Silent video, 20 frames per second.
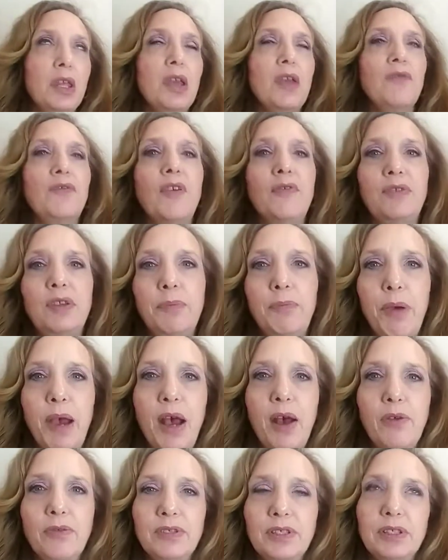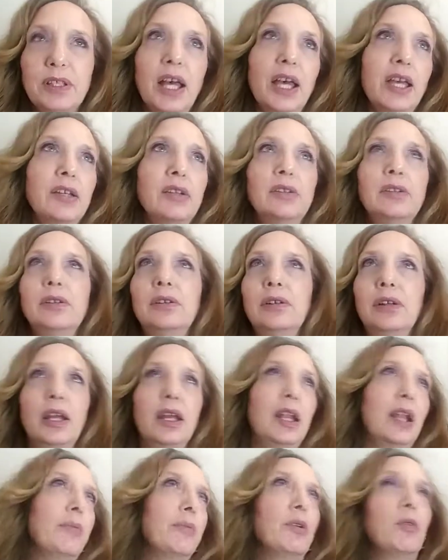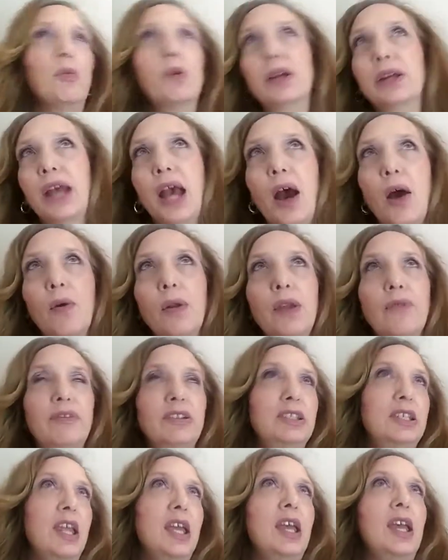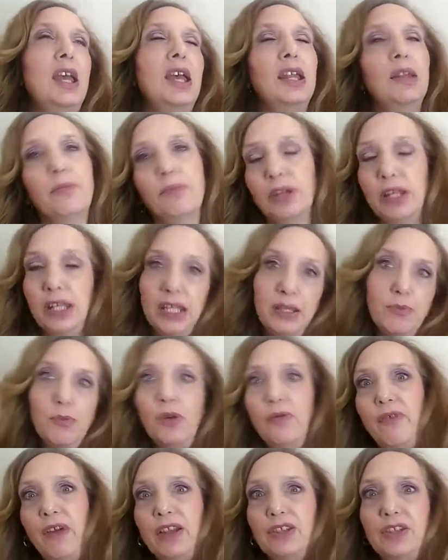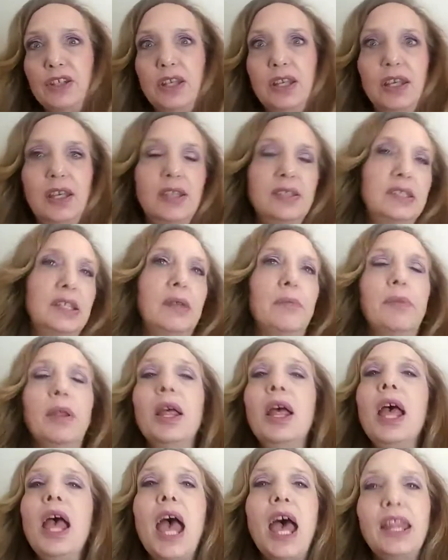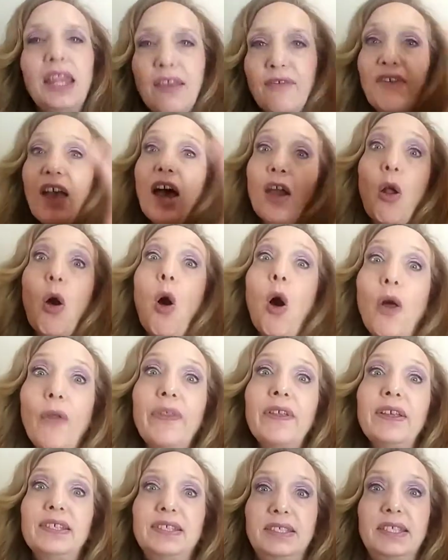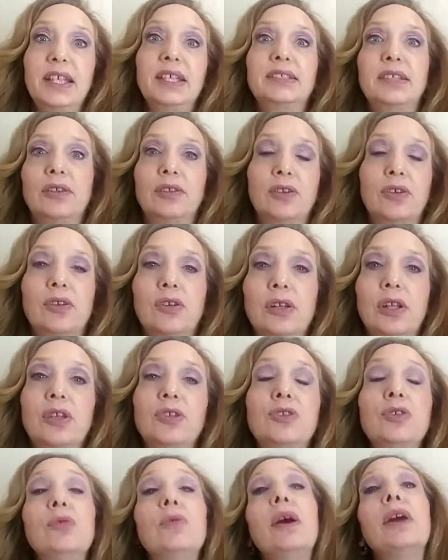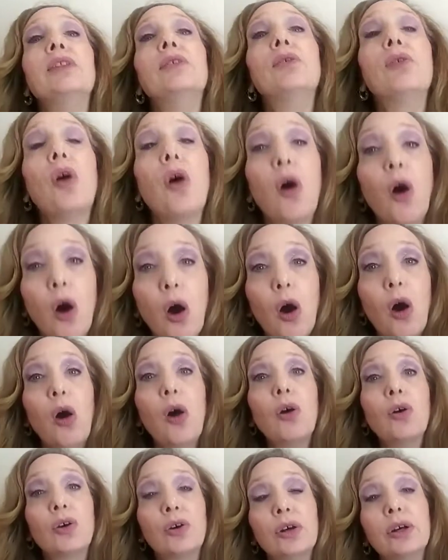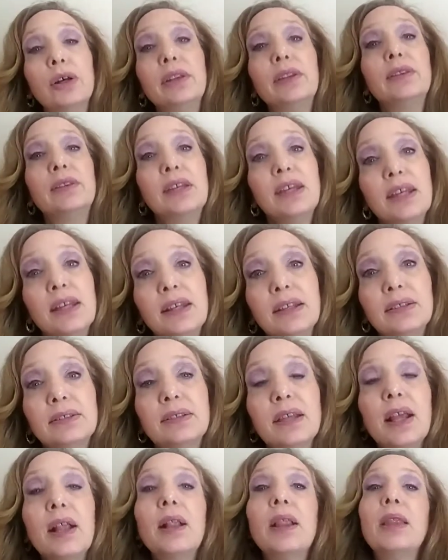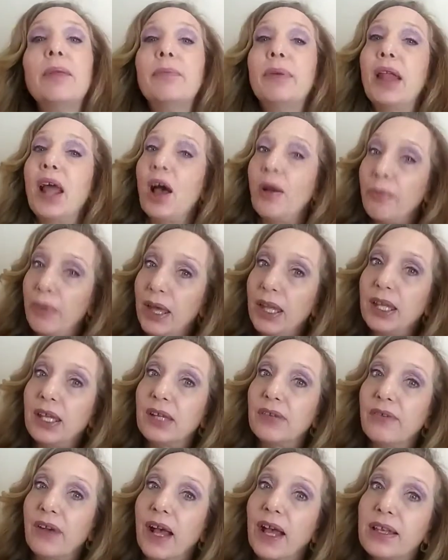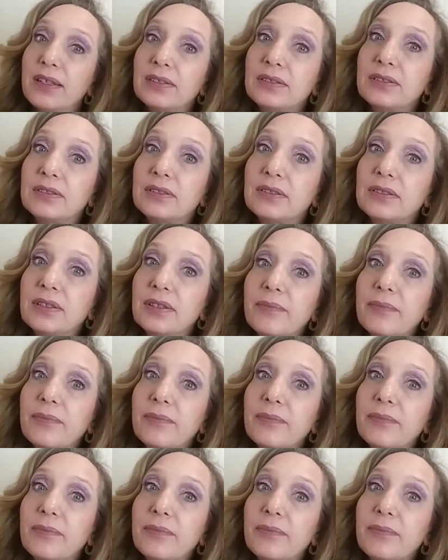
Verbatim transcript: fifty pounds lighter, and I'm going to work out every day, and I'm going to eat more veggies. And, I'm, and they've got all these things that they're going to do, and they're all good things. But how many of us